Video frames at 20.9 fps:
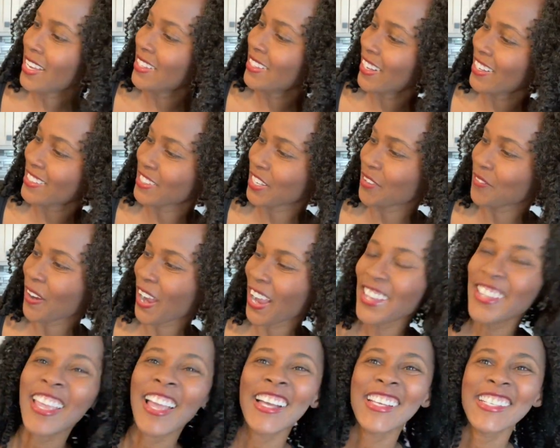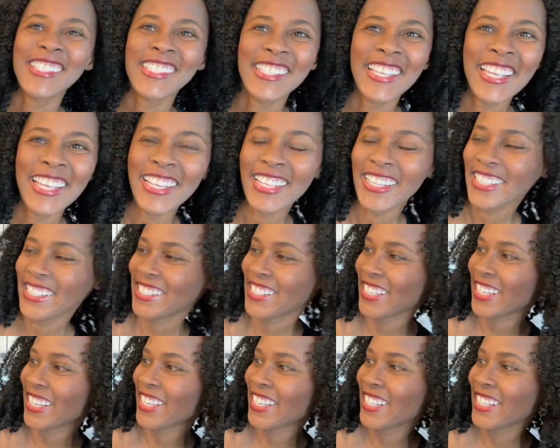That's it, right? Yeah,
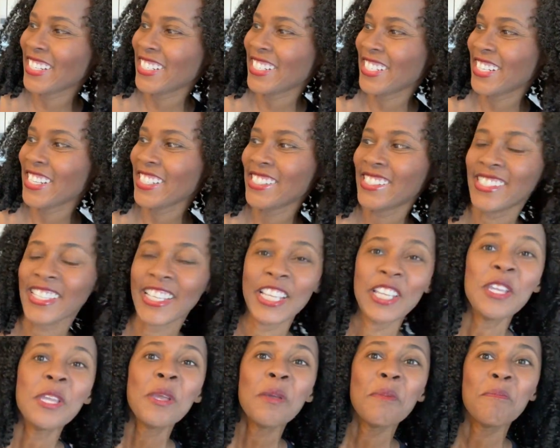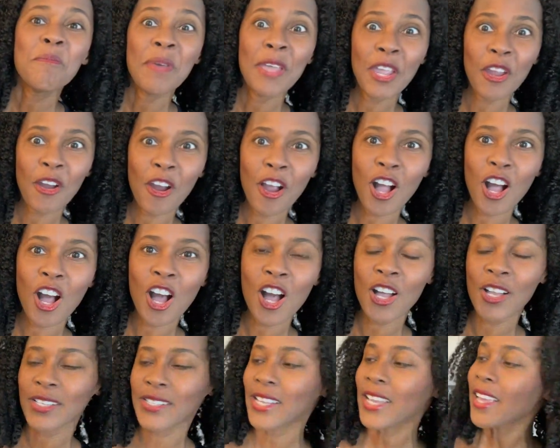CTDC Bear
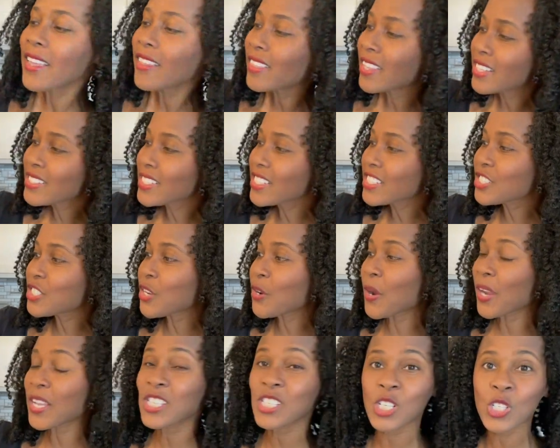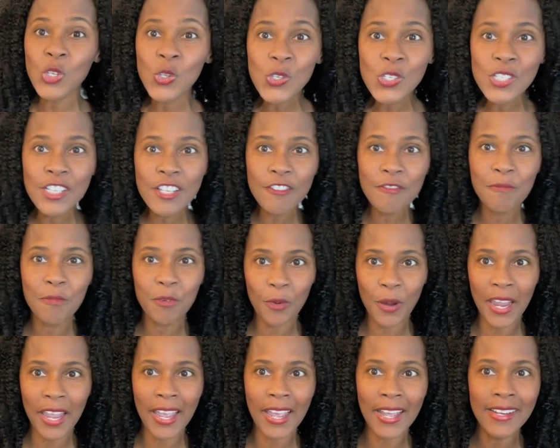Hugs. This is their exclusive
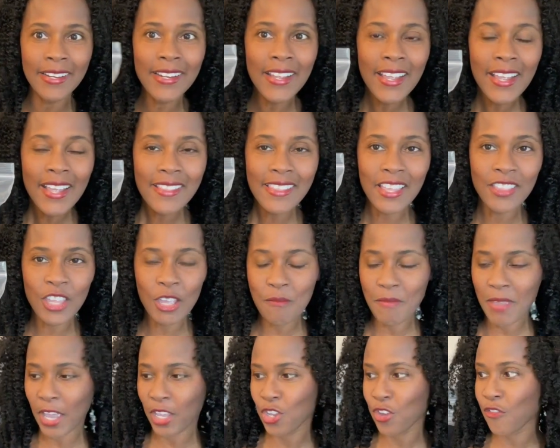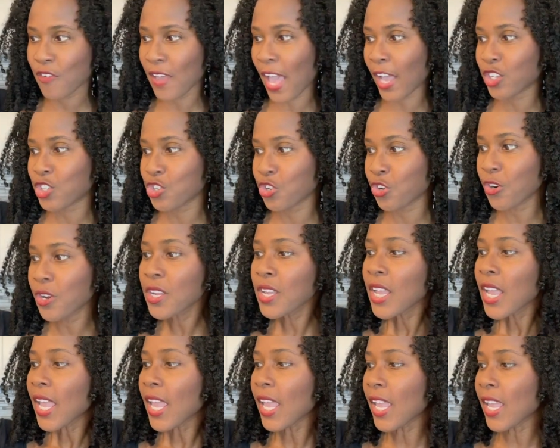brand that they manufacture.
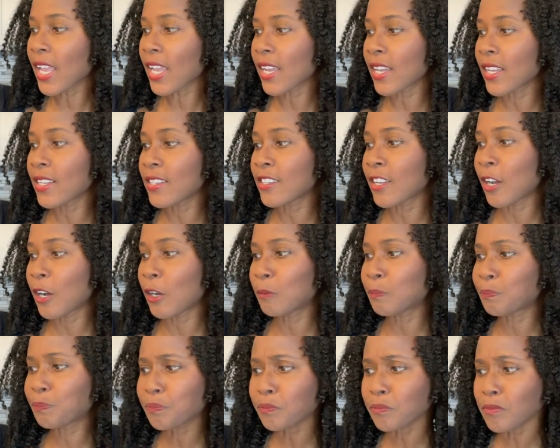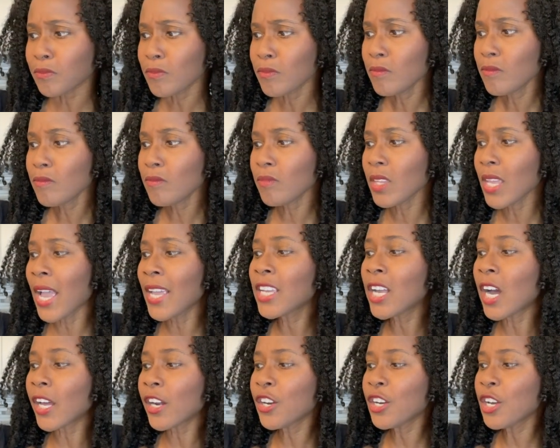And um, I got